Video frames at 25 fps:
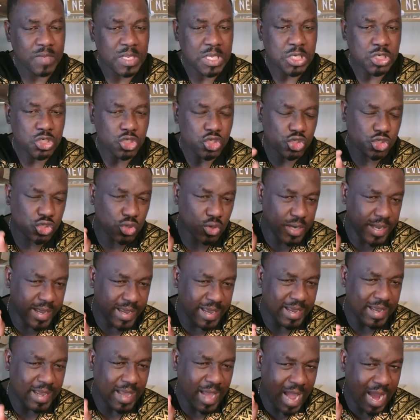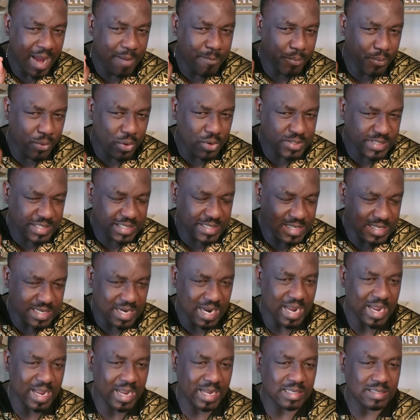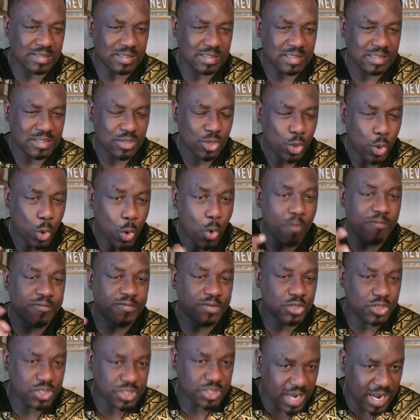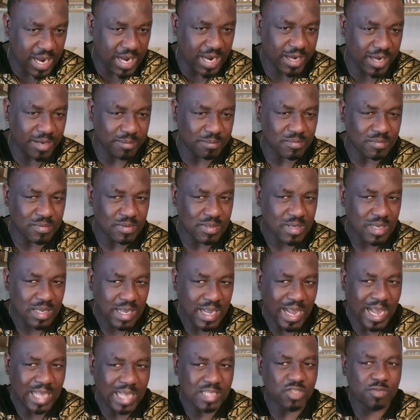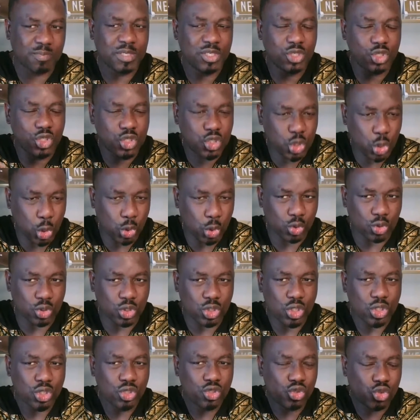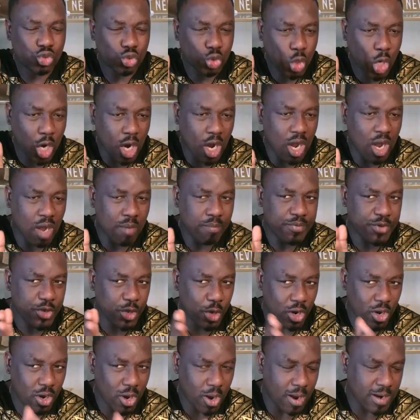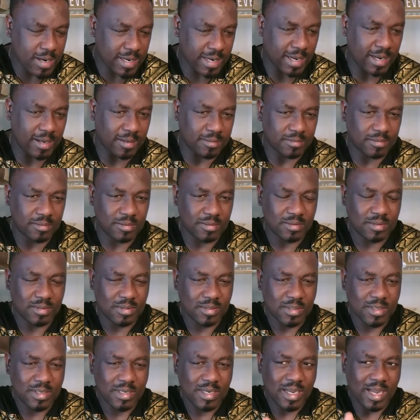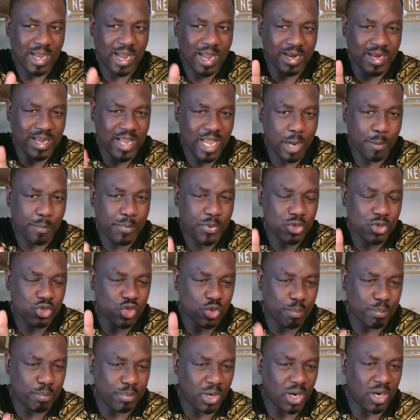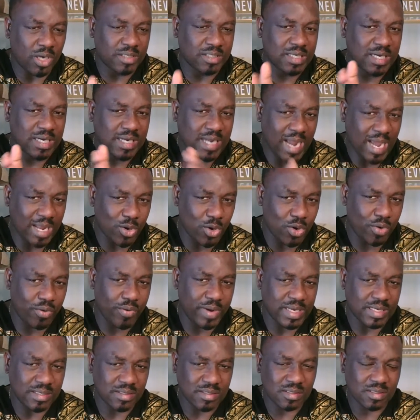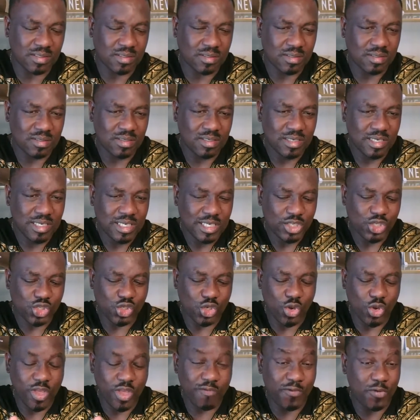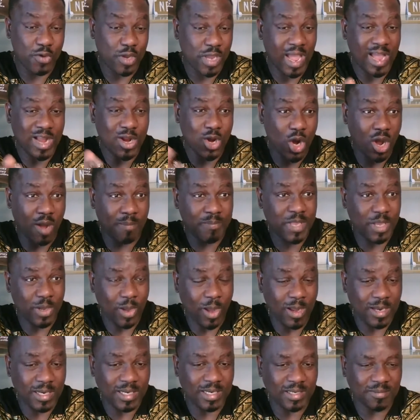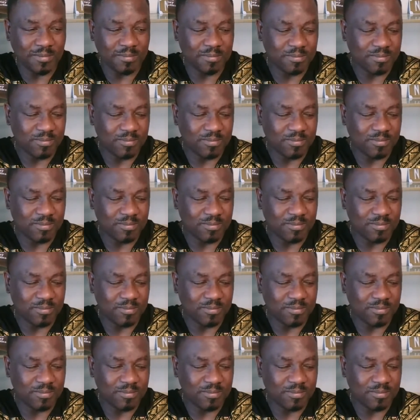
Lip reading: So a high protein diet over time has been shown to curb your hunger and help you to burn calories. So if you can curb the hunger